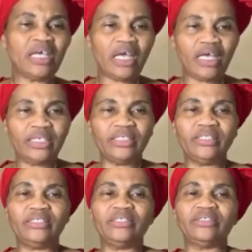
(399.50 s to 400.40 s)
and
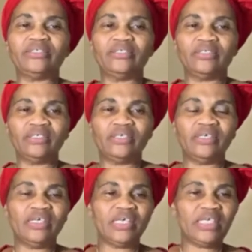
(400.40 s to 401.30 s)

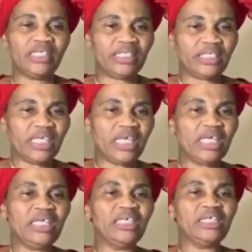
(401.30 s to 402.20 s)
stay
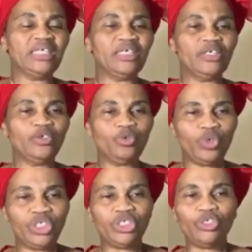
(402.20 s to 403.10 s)

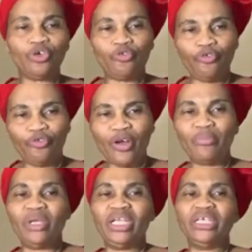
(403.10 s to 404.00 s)
with your
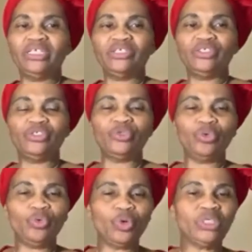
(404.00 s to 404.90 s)
family.
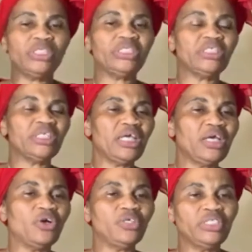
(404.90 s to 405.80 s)
Do
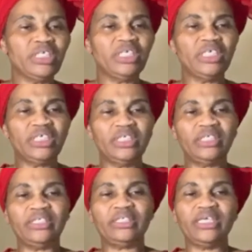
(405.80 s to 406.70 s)
all the
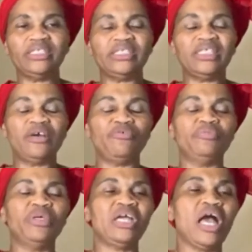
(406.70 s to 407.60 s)
things that we've
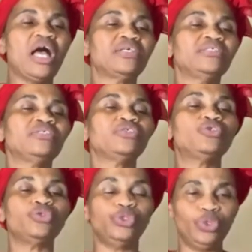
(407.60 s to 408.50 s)
been asked
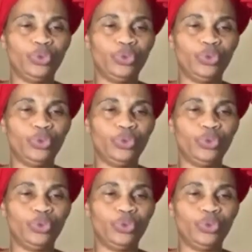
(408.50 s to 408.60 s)
to do.